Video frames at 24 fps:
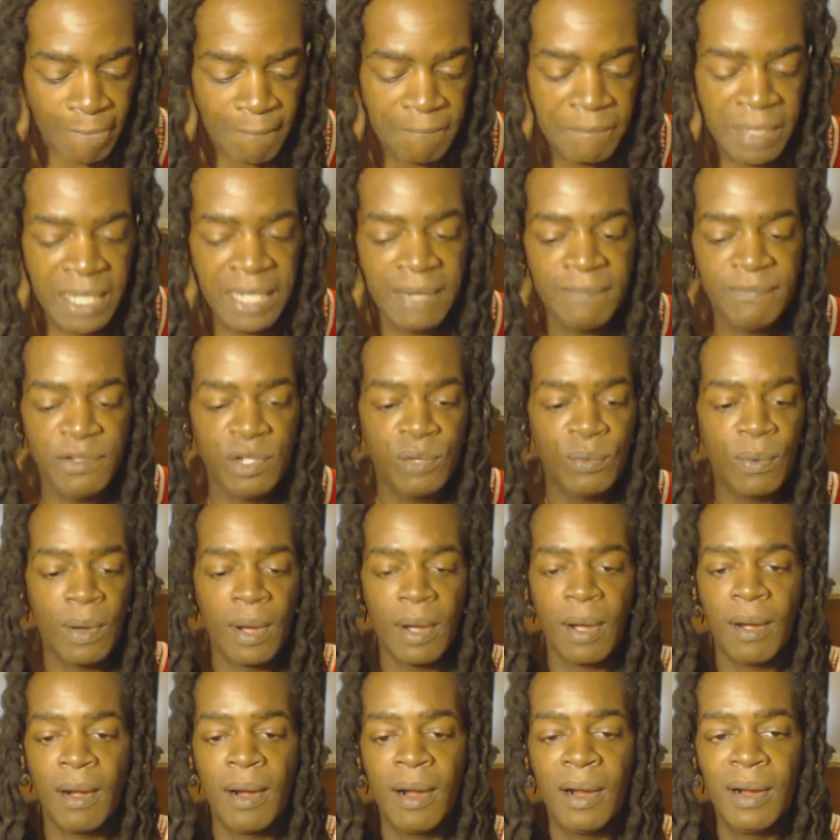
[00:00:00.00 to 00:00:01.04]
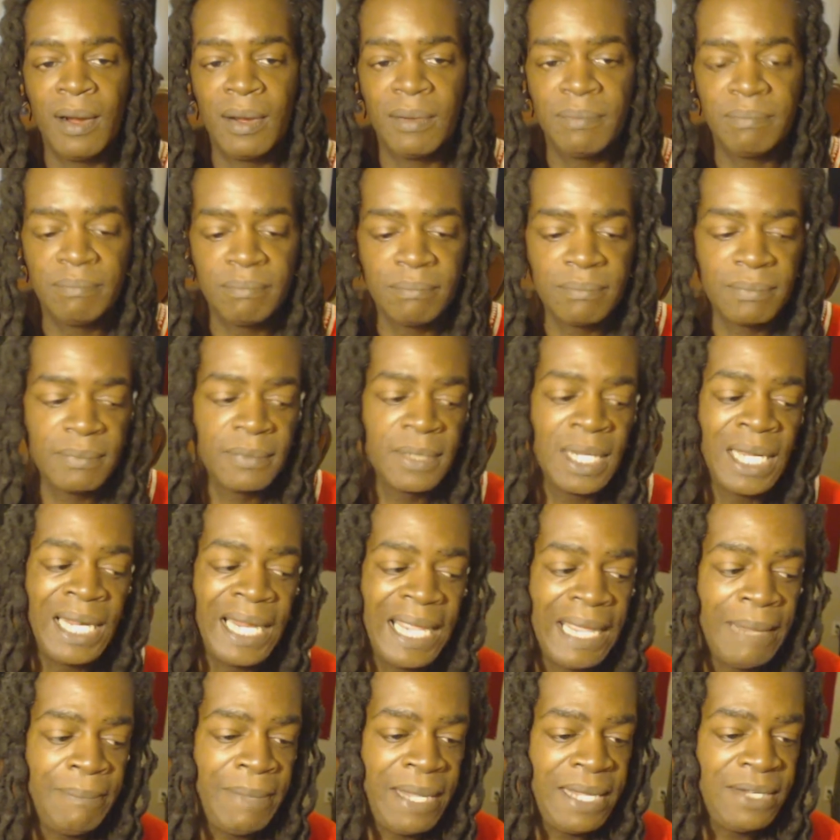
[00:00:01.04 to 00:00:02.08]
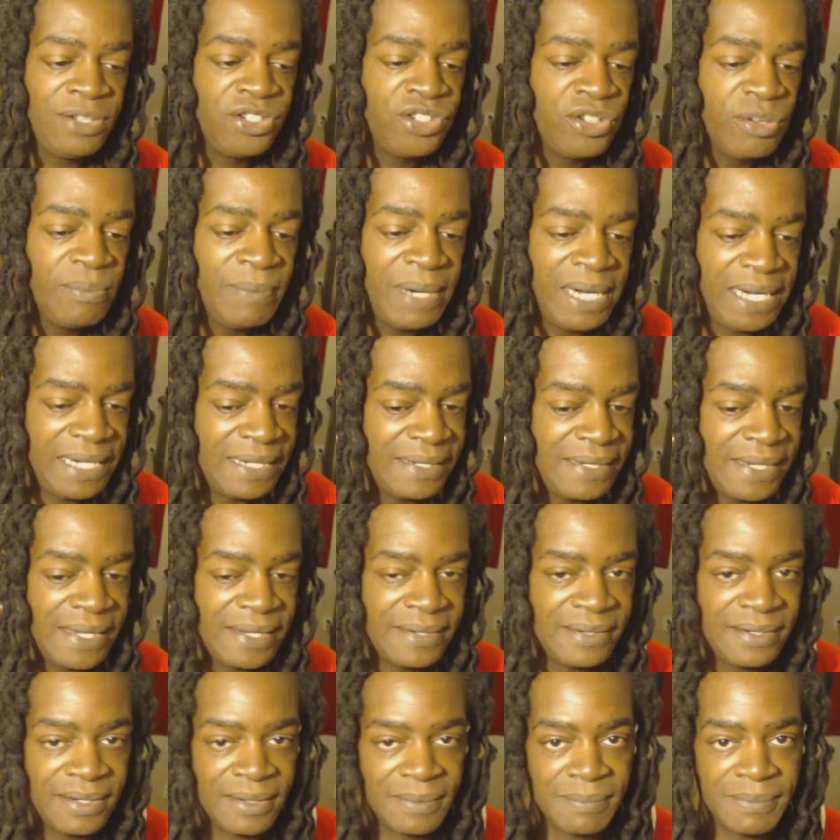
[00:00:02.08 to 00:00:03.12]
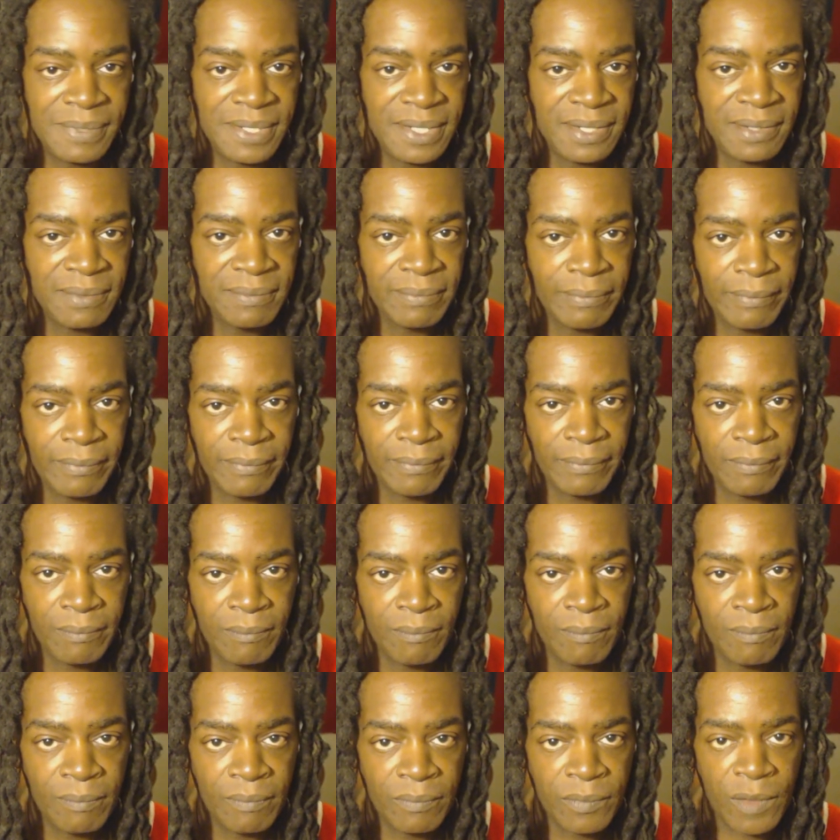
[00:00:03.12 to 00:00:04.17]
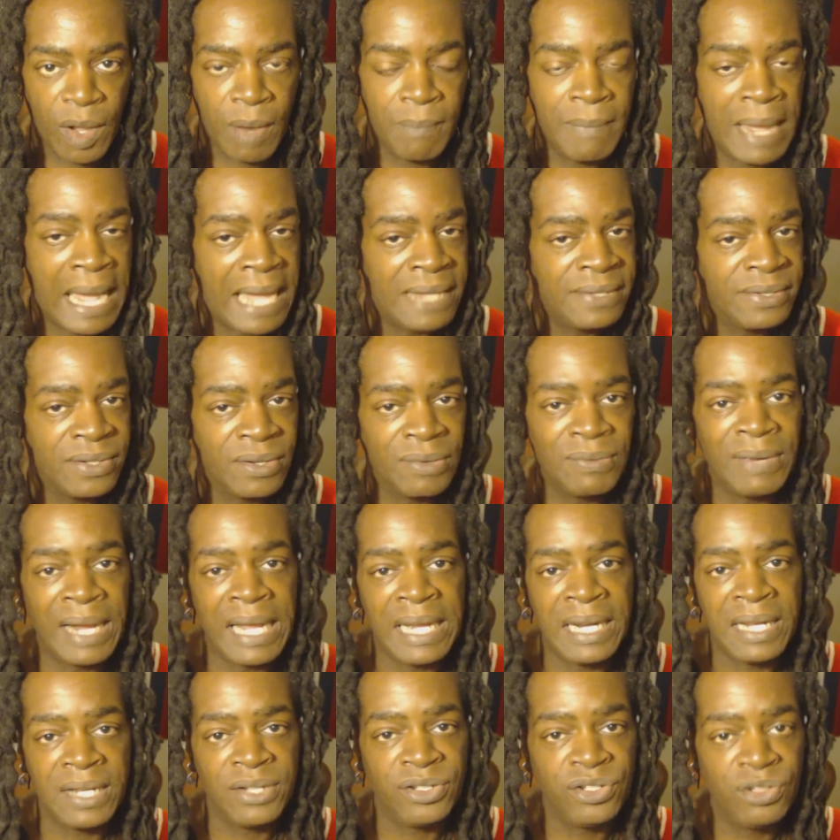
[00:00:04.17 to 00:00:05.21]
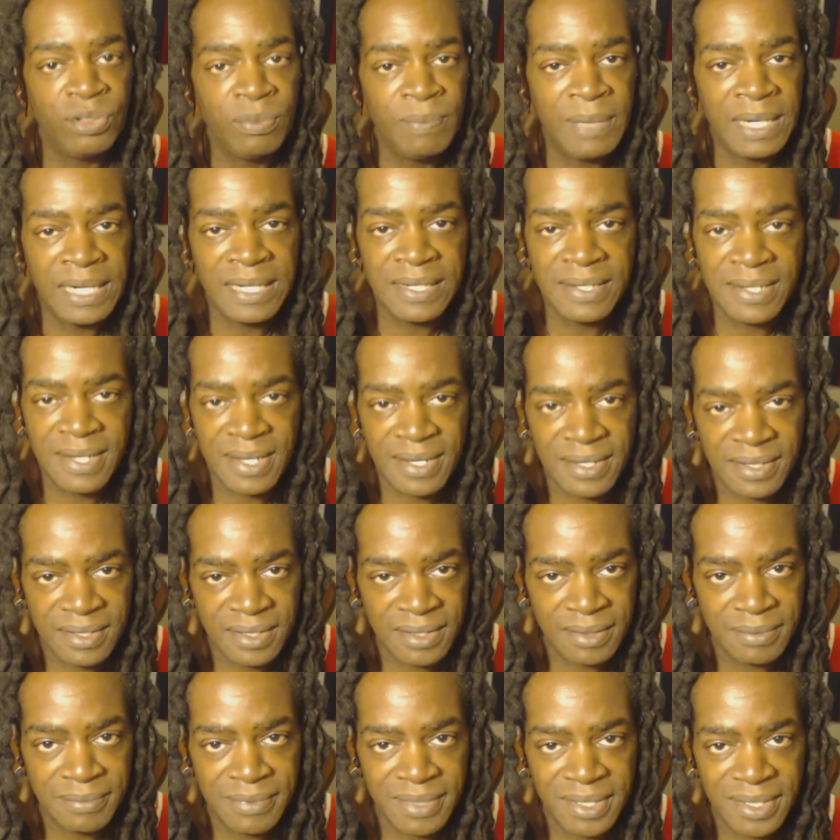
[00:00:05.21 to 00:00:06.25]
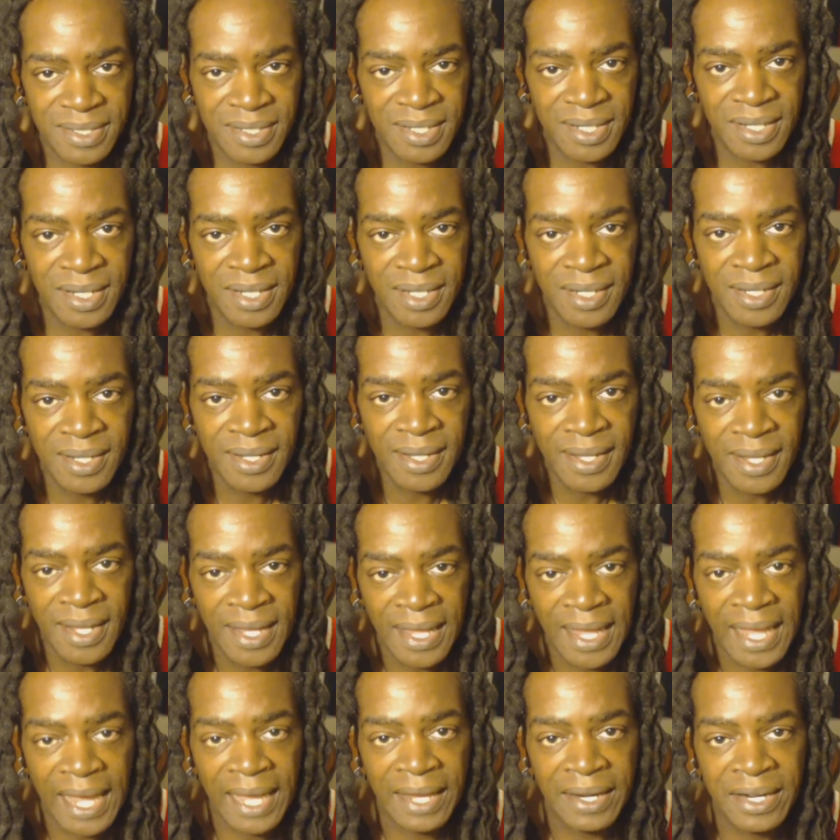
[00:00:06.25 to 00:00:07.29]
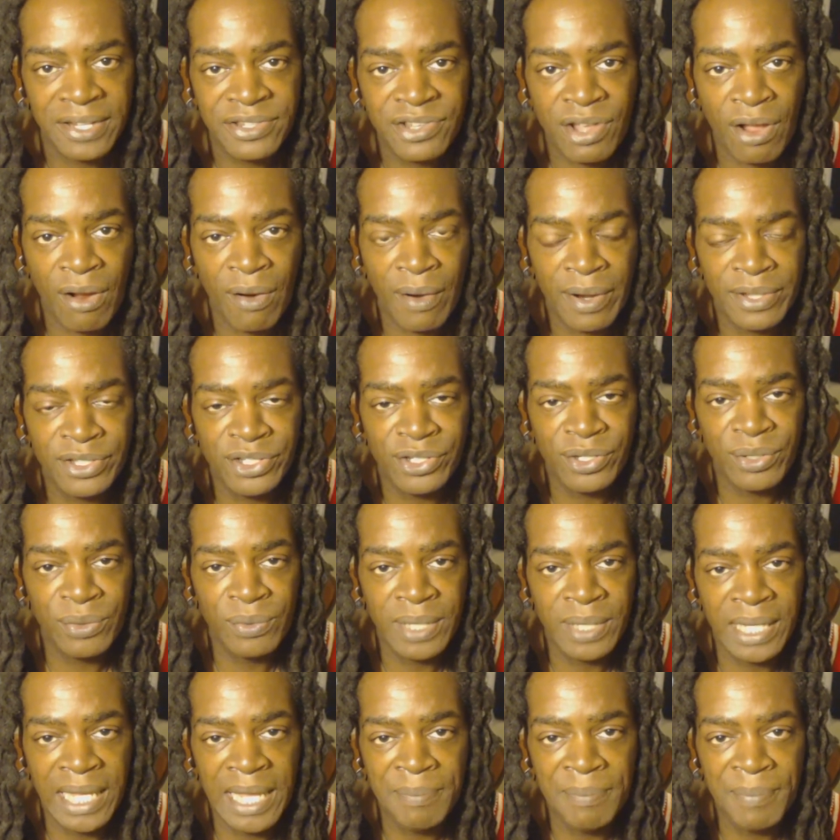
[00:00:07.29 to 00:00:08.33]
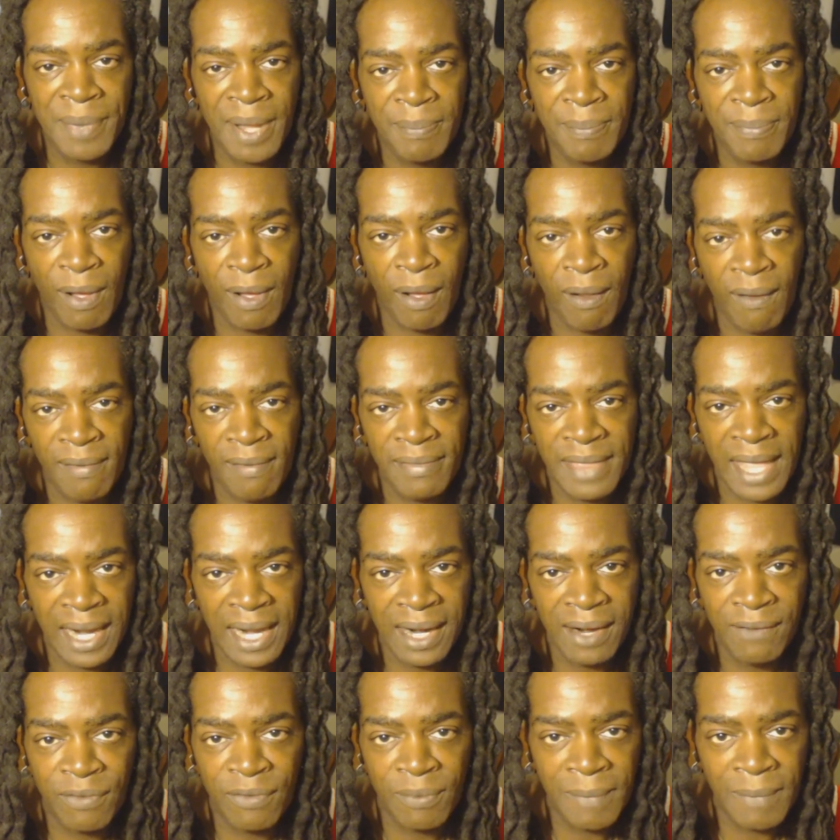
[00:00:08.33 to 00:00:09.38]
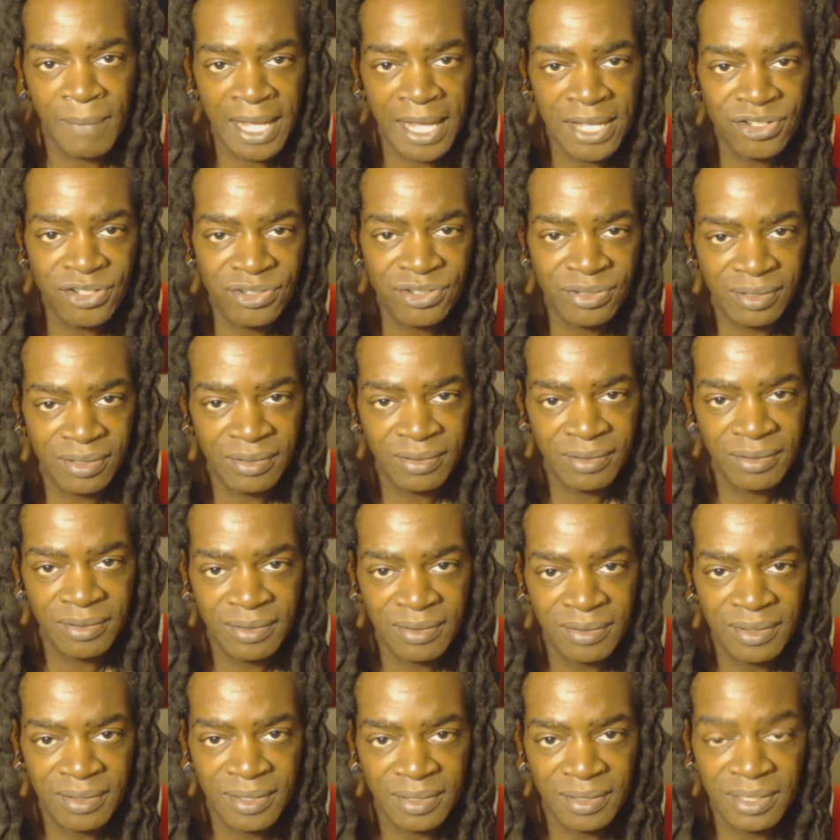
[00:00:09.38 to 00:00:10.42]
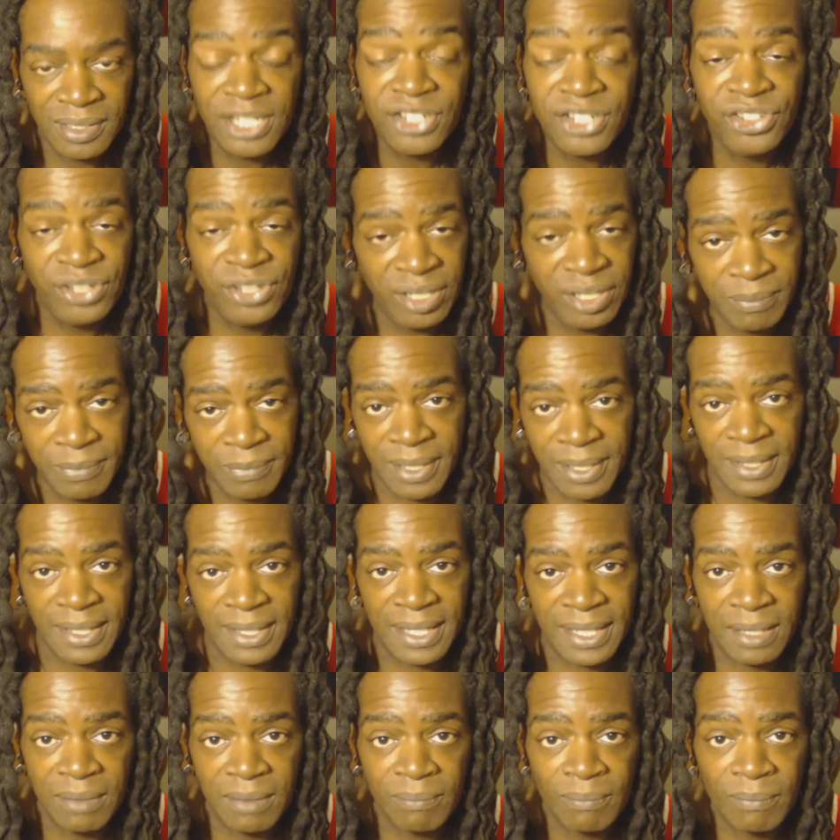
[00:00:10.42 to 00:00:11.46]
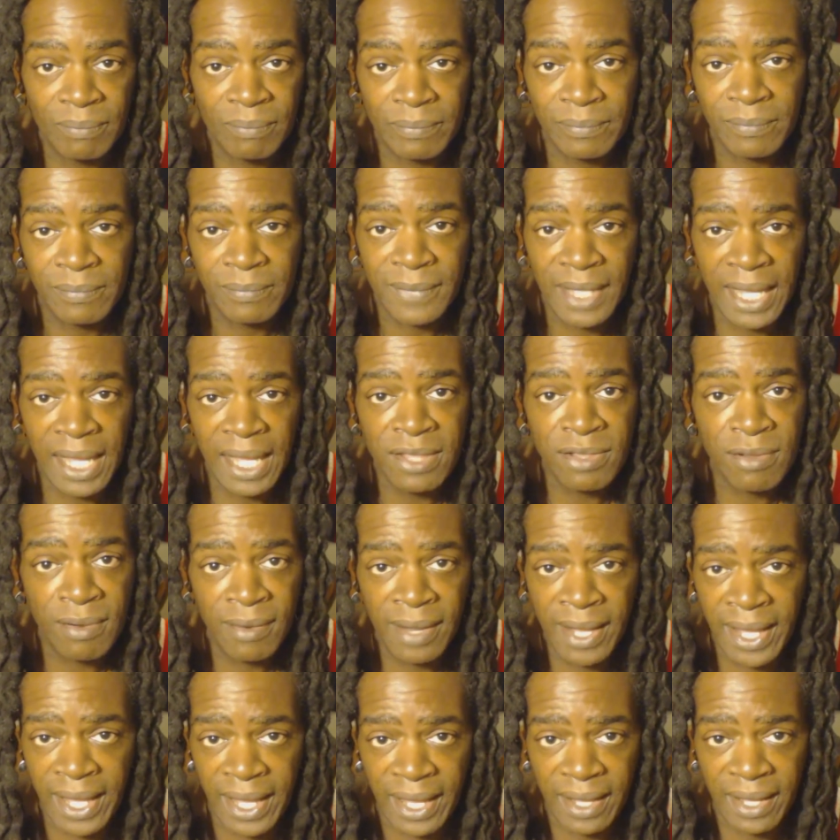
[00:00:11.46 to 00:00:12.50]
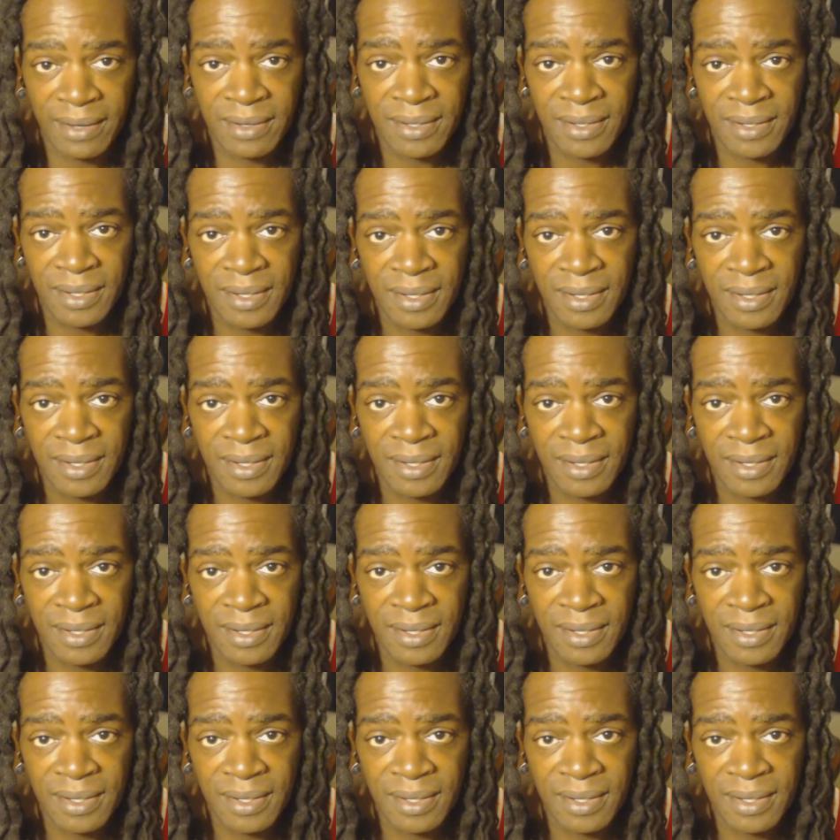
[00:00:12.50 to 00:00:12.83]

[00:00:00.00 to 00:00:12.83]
Many of you are claiming too many systems, are masquerading too many systems. And it's hard to keep up all that information legitimately in your head.